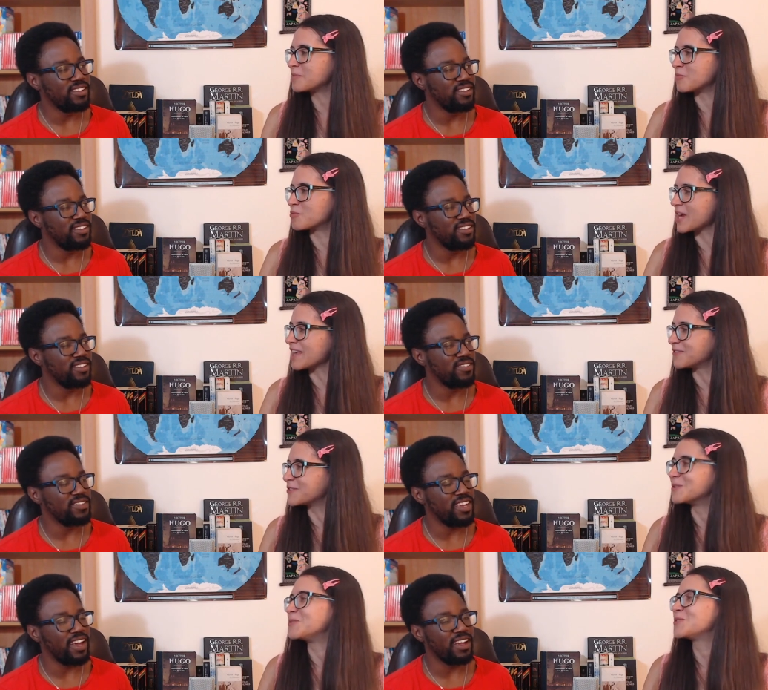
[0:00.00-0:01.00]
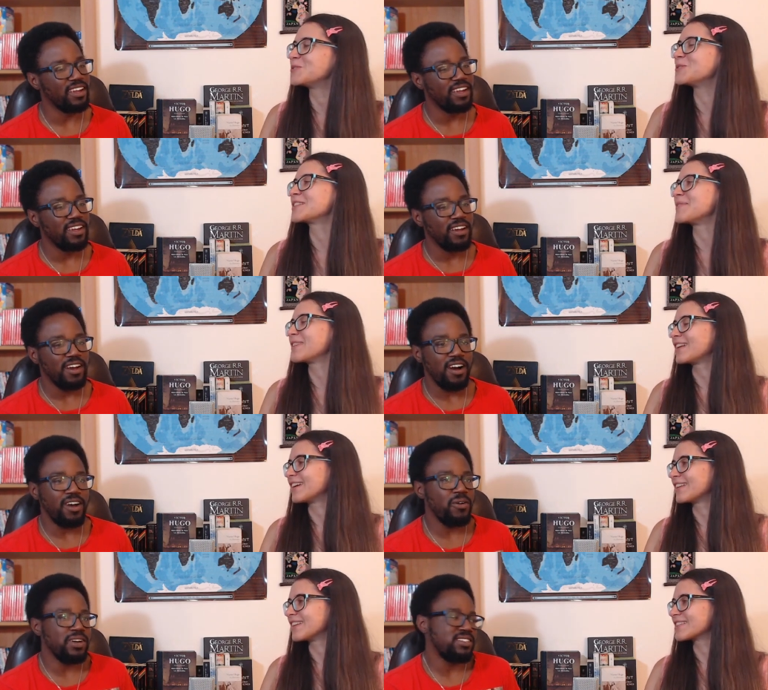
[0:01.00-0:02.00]
Speaker 1: be brave
Speaker 2: to, yeah. to do something like
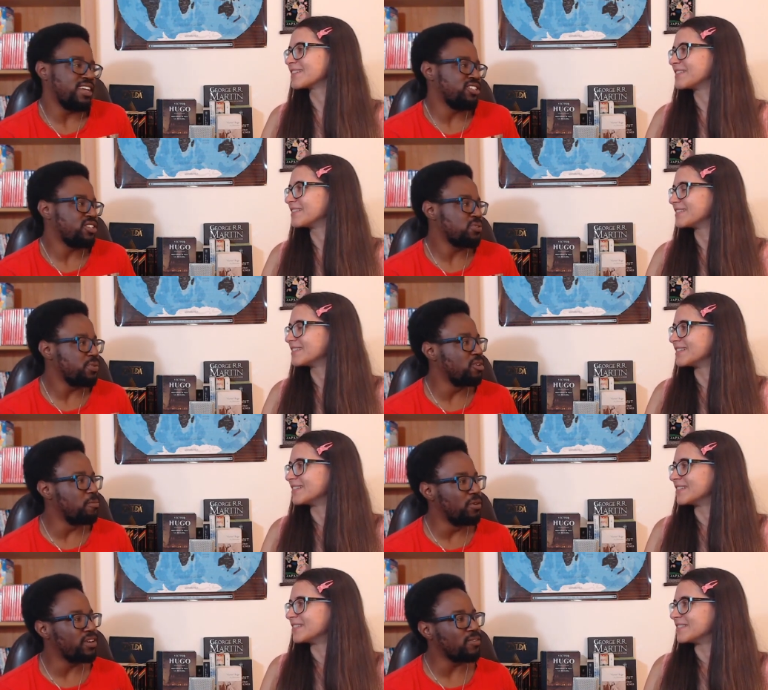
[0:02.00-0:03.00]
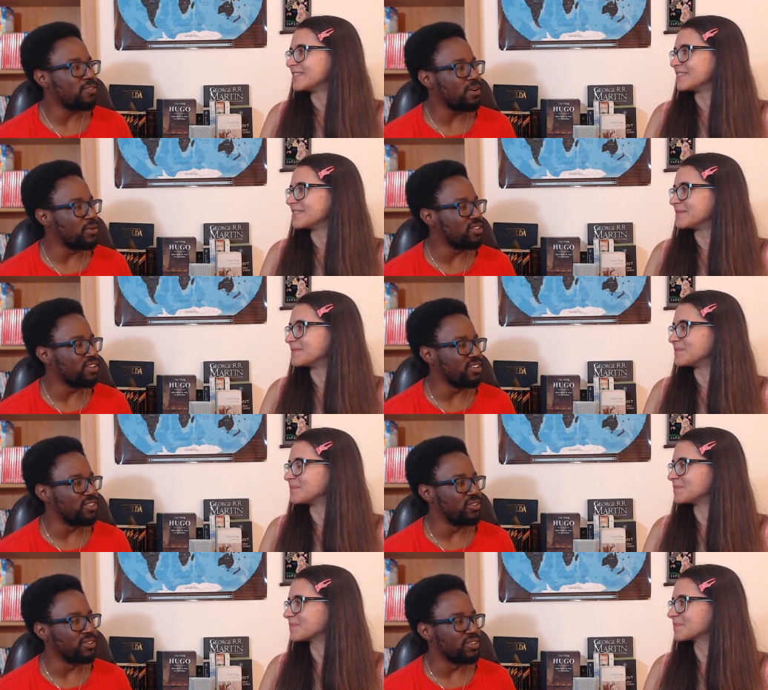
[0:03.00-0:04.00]
Otherwise, that. I'll just read the book if I want the,
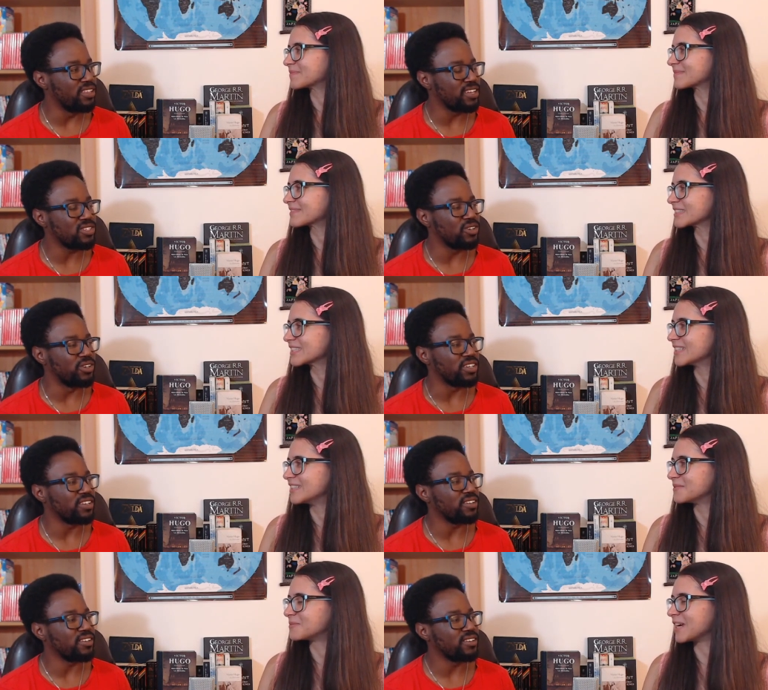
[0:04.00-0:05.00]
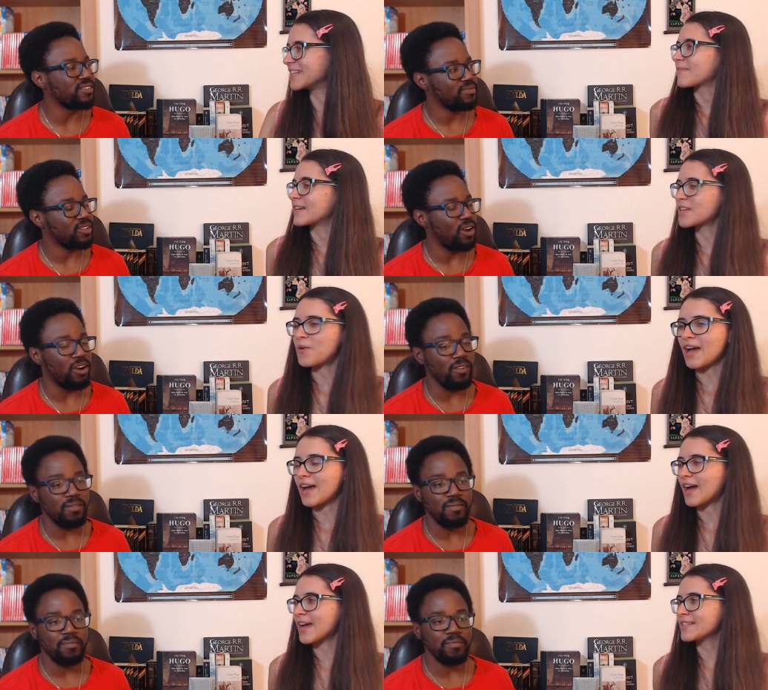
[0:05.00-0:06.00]
the, that story. Yeah.
Speaker 1: Right. So...
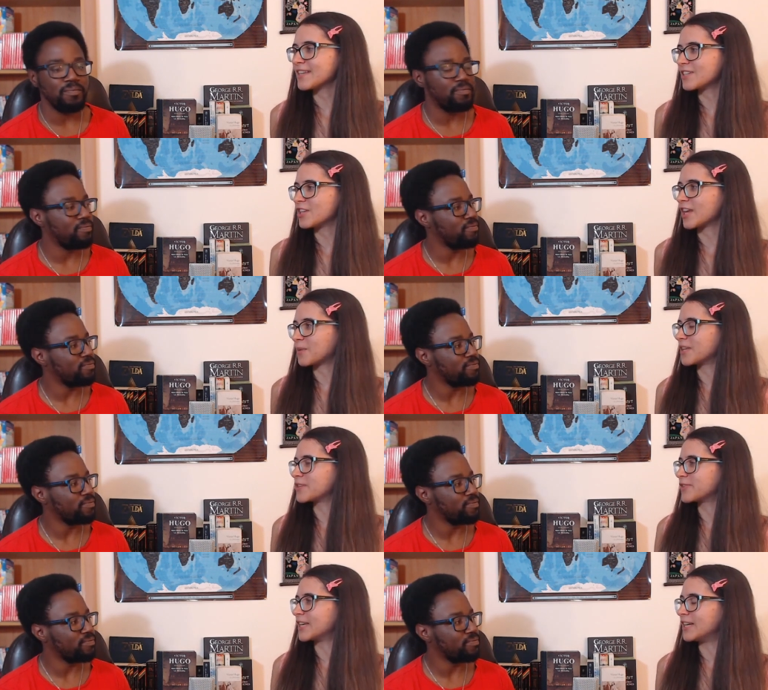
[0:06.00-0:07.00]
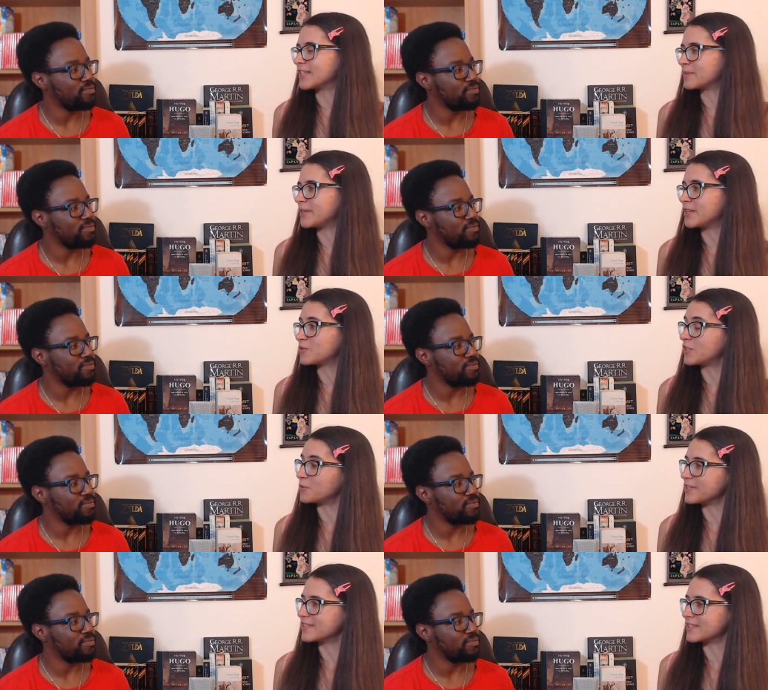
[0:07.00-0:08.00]
I said earlier I wanted to get a little bit into the
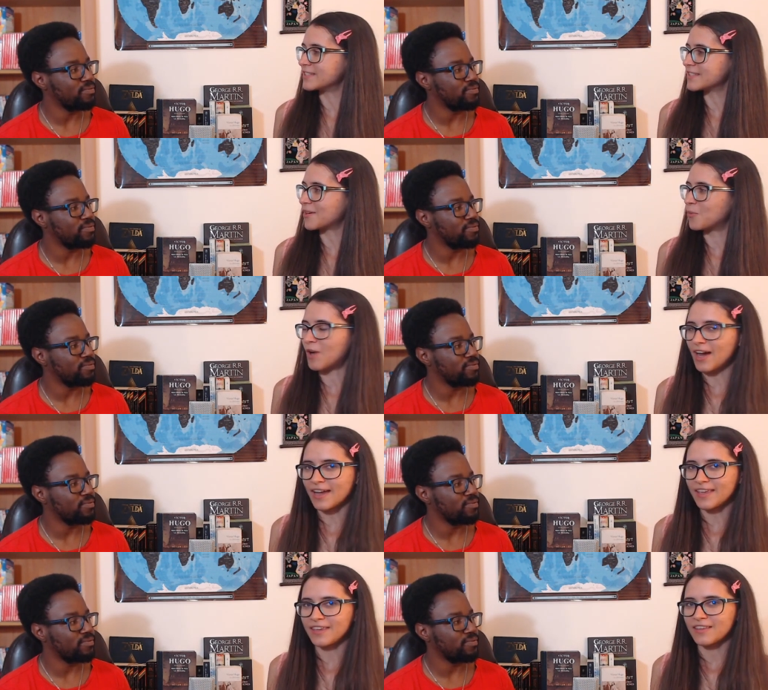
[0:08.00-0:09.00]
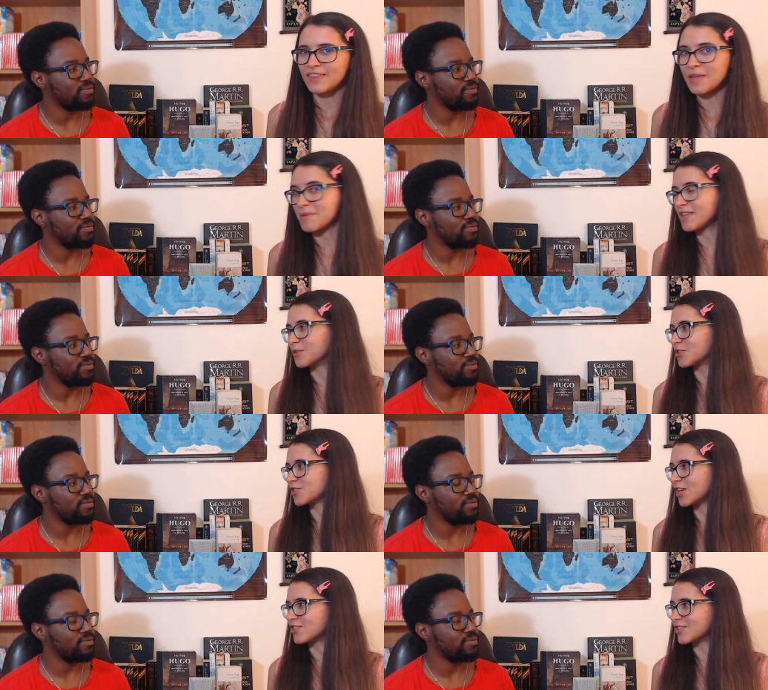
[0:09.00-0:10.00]
reasons why they made those
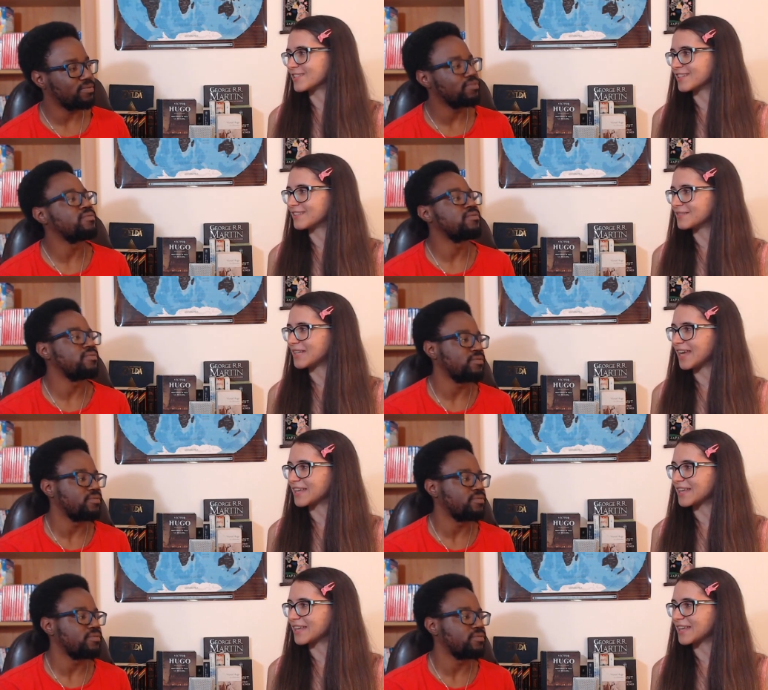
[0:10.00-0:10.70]
changes, and I